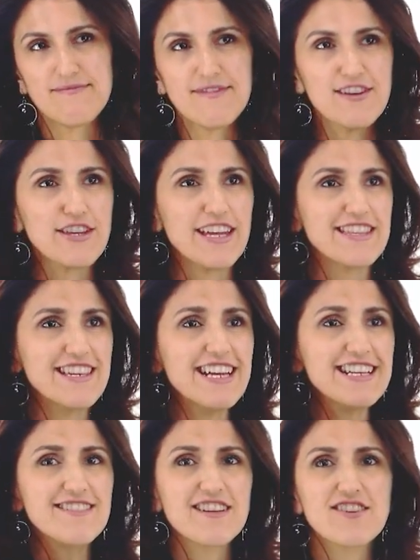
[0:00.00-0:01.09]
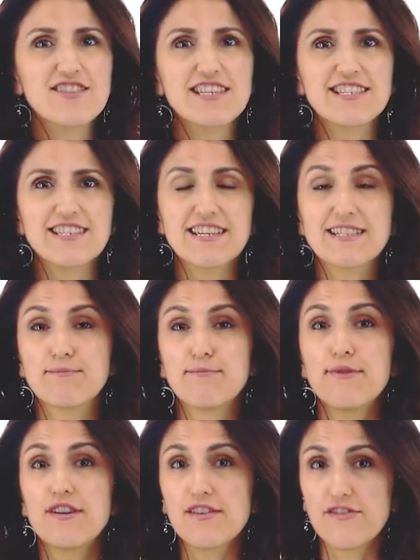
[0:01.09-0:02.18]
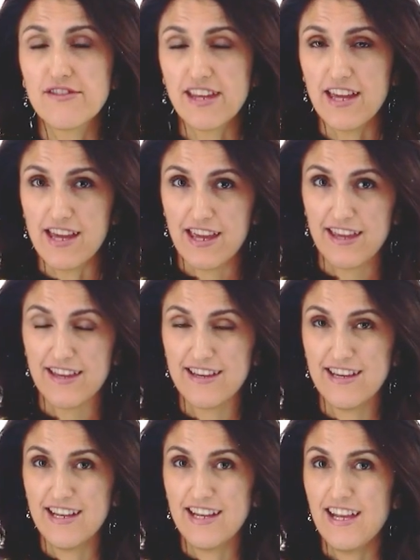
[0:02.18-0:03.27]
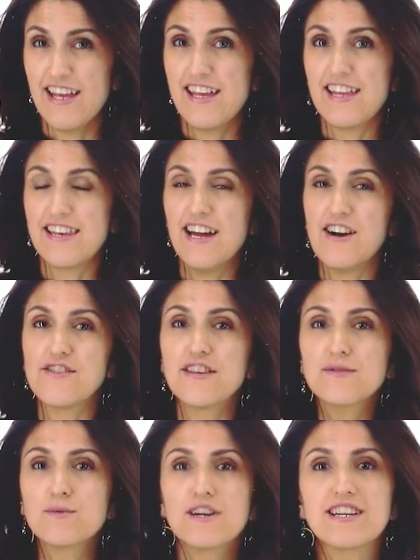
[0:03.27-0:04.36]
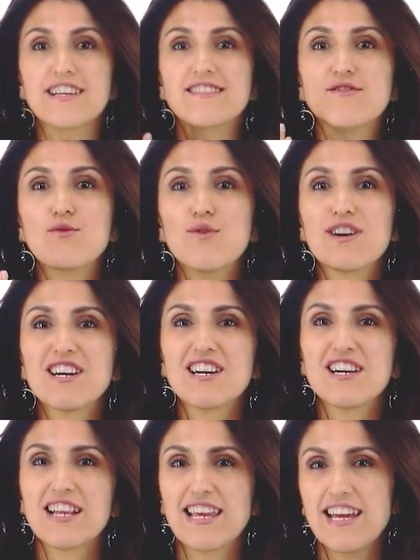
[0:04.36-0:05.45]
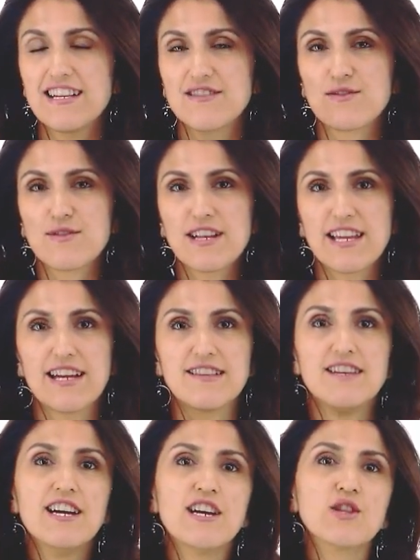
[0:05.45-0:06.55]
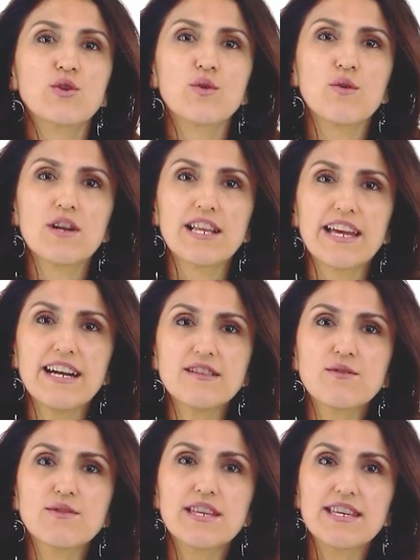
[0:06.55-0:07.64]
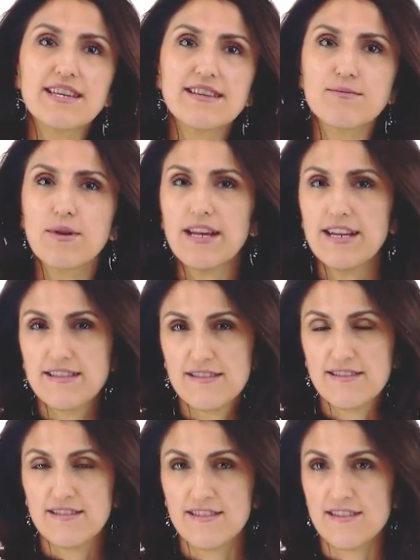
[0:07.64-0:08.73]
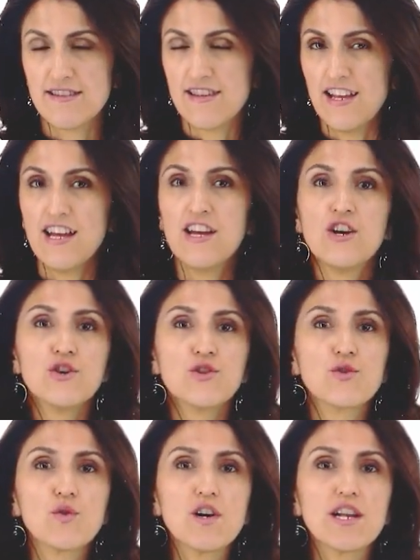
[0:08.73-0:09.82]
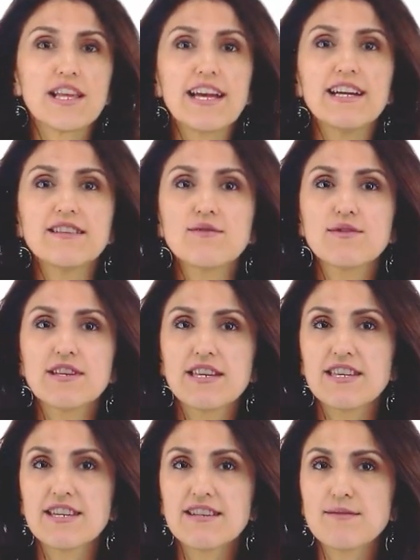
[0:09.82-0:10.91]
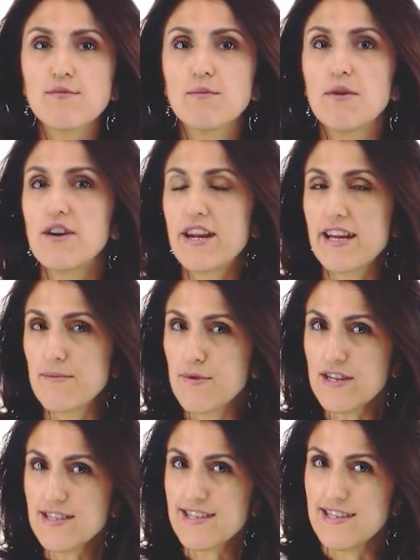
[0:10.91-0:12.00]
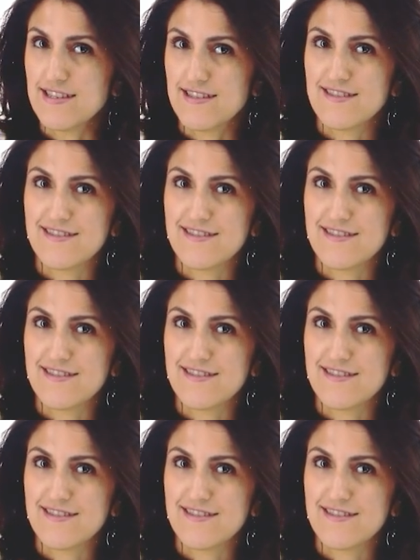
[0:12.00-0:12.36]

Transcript: Okay, the next in our list is birthday. Now this word is tug'ilgan. Tug'ilgan kuningiz bilan. Tug'ilgan kuningiz muborak bo'lsin.